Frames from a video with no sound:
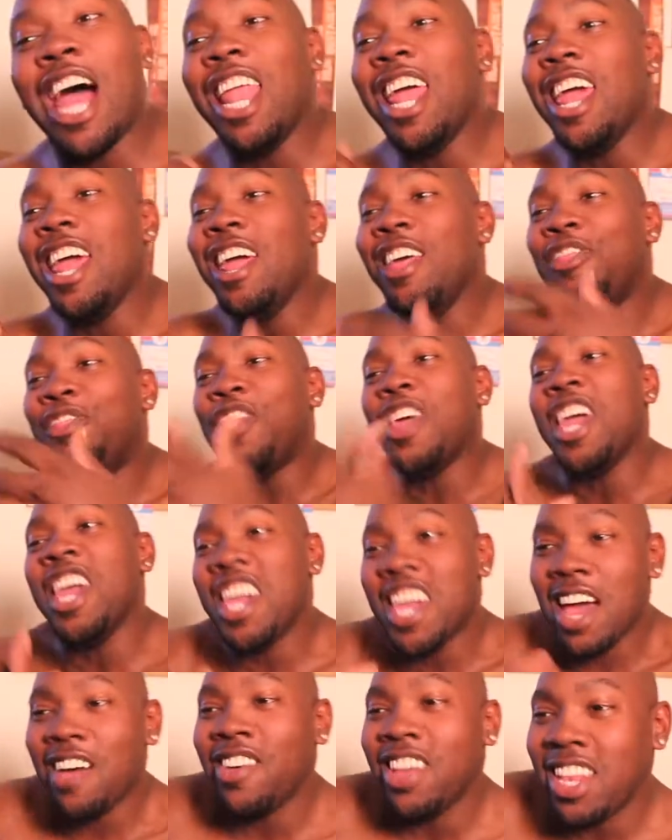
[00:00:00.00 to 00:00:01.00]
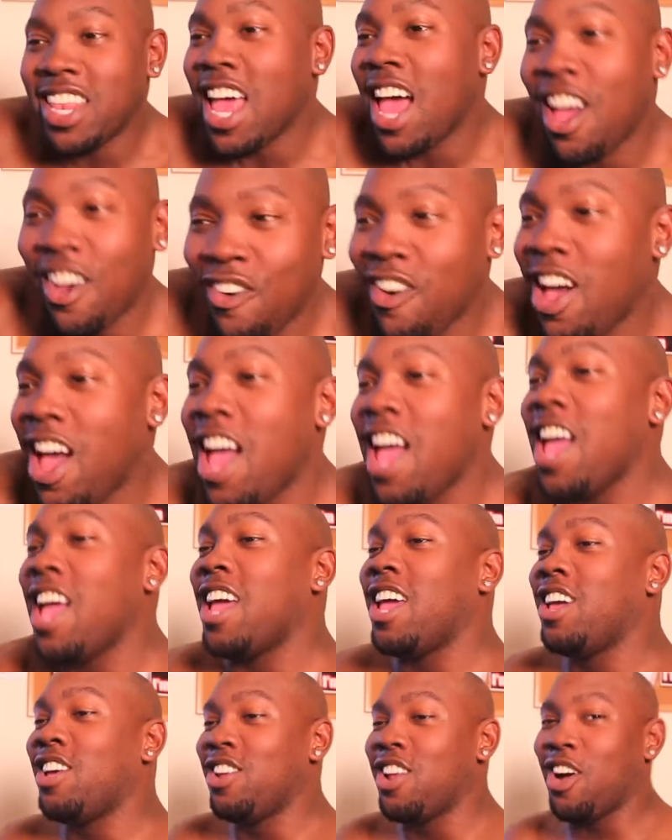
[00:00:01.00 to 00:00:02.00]
I didn't think of it that
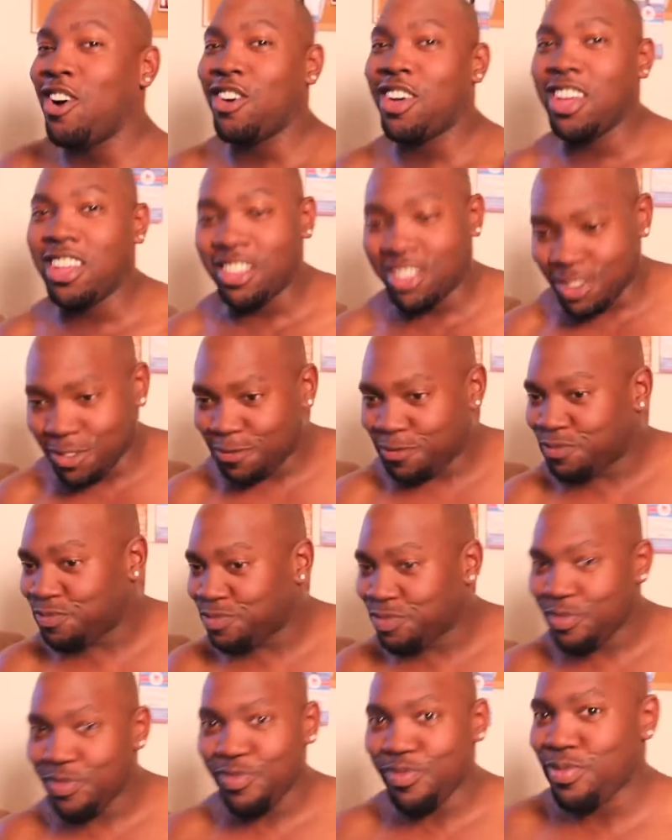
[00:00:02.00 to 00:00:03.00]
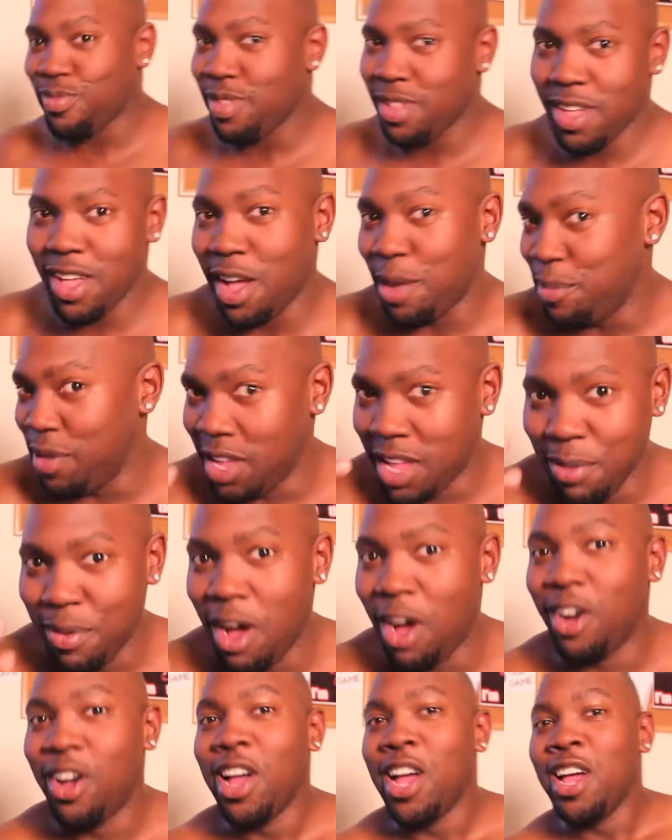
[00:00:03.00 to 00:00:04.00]
way. You know, cause I mean, come
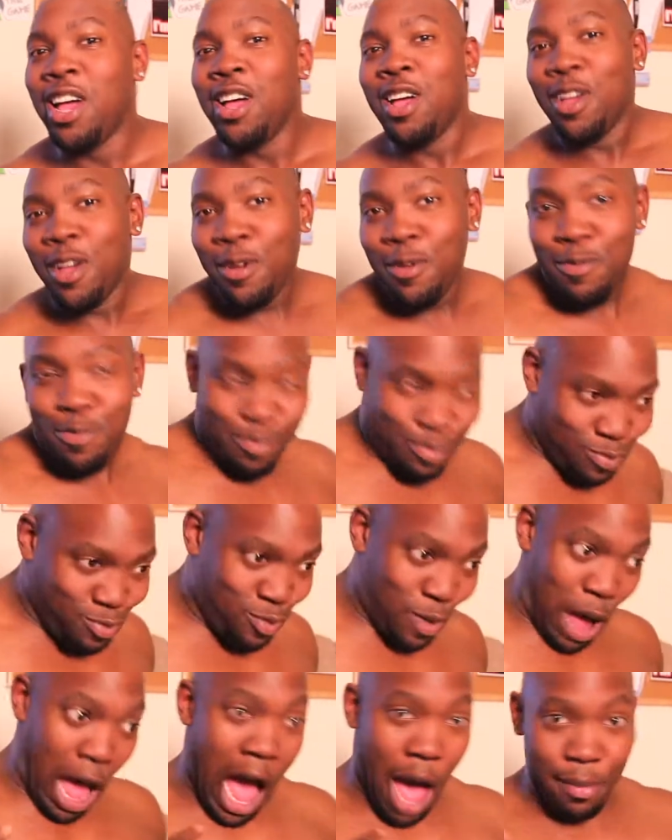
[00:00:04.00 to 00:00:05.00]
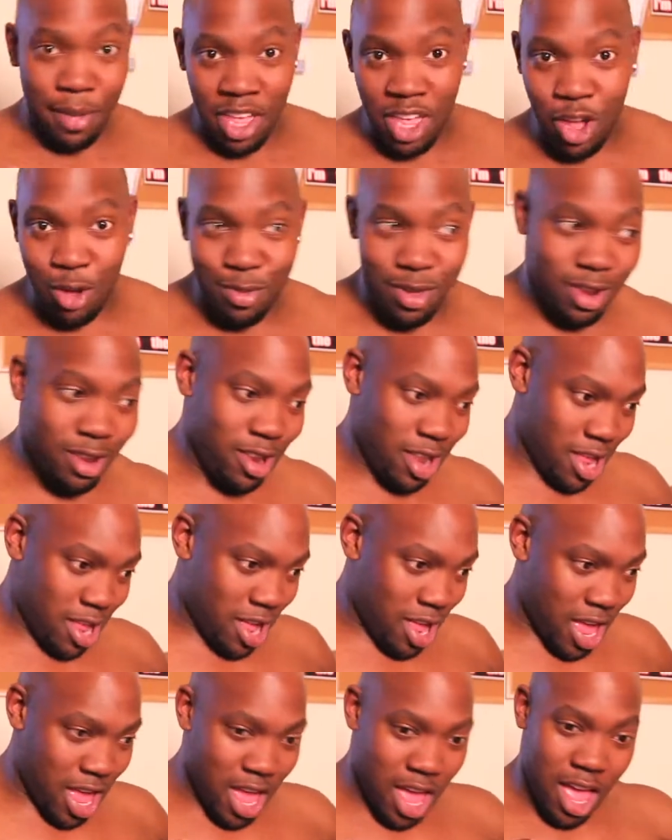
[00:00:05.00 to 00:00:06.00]
on. I'm a human.
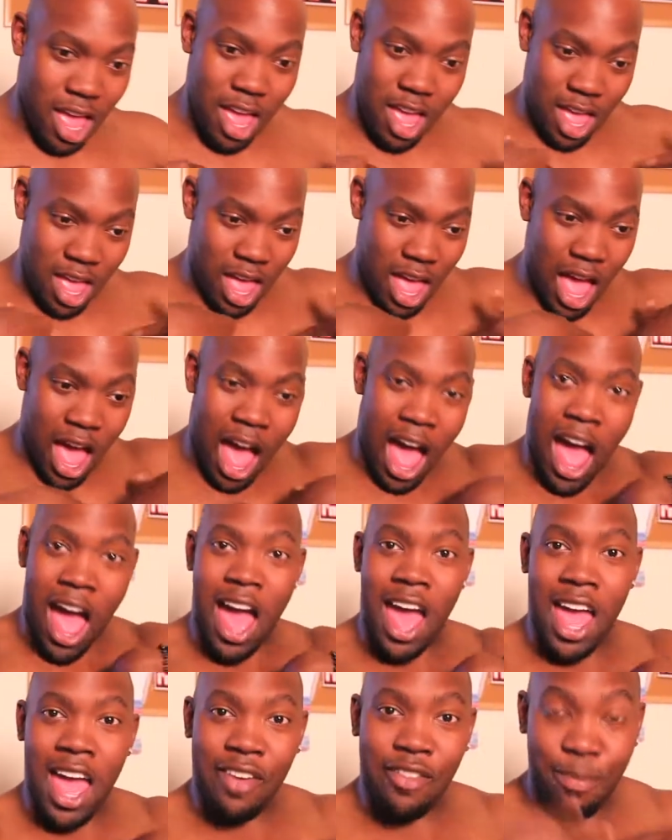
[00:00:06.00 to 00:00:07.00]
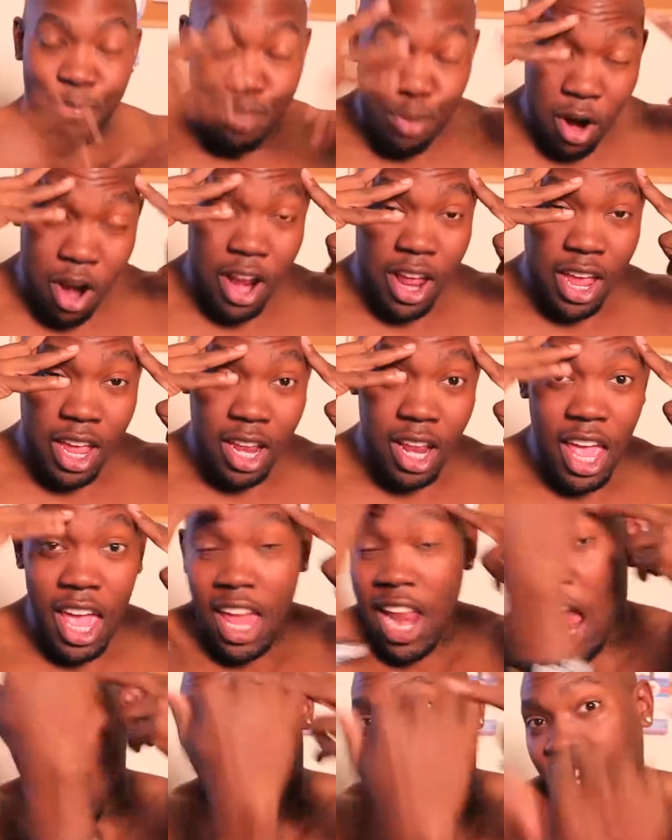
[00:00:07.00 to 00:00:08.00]
I have a brain
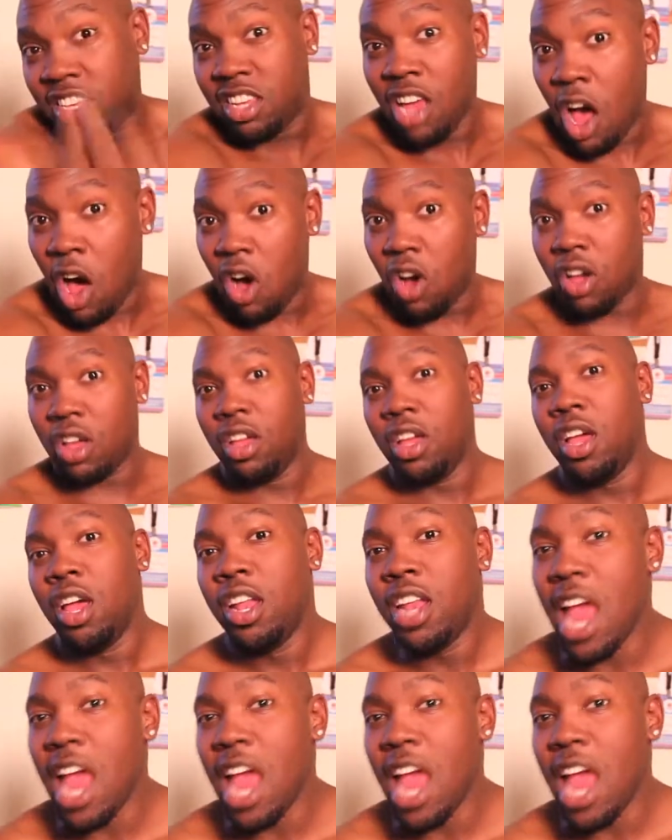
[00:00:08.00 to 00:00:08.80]
and I can talk.